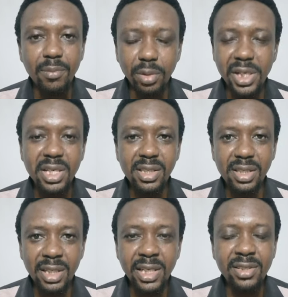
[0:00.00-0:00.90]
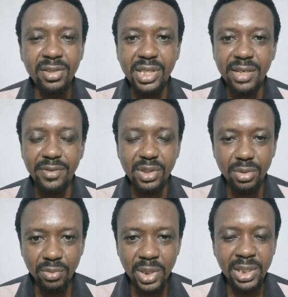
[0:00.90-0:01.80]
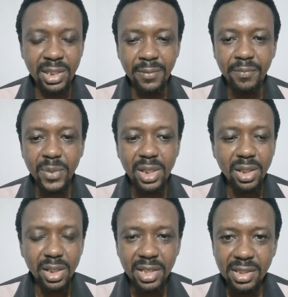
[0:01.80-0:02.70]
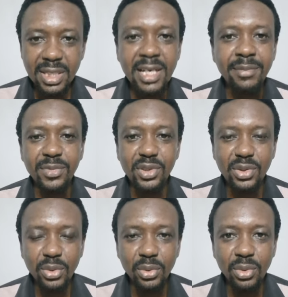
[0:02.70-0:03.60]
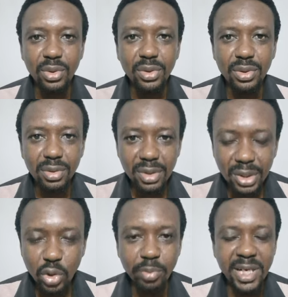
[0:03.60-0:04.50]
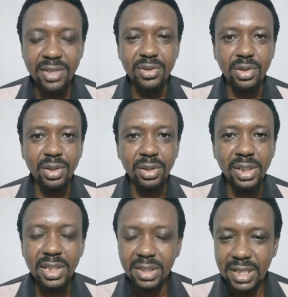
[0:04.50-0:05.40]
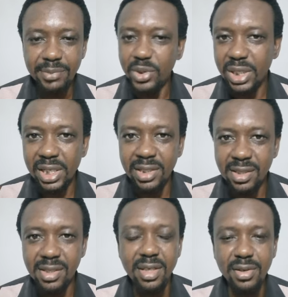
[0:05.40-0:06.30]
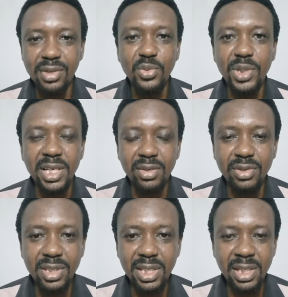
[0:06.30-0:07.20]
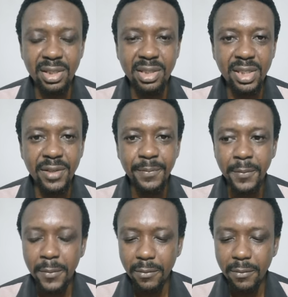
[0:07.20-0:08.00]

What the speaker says: Please get yourselves ready. It's time to go back to God. It's time to get serious with our Christianity.